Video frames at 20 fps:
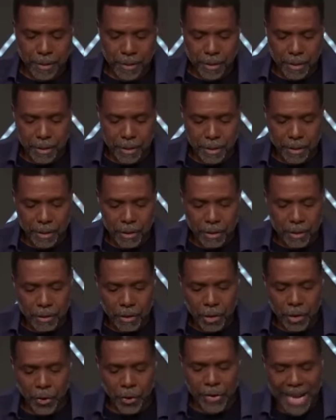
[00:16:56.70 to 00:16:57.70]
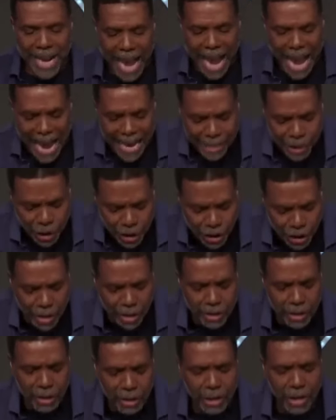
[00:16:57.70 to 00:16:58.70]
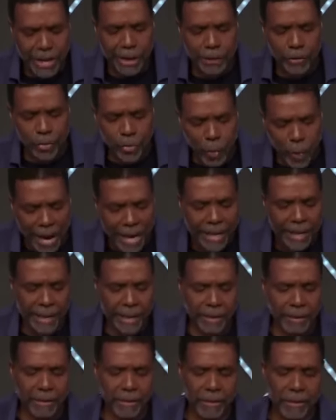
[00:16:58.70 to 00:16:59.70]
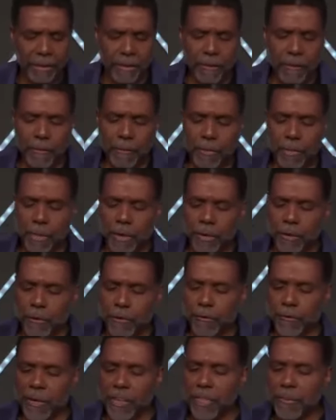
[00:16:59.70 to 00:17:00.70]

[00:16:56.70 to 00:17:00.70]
Hallelujah. Creation is waiting for the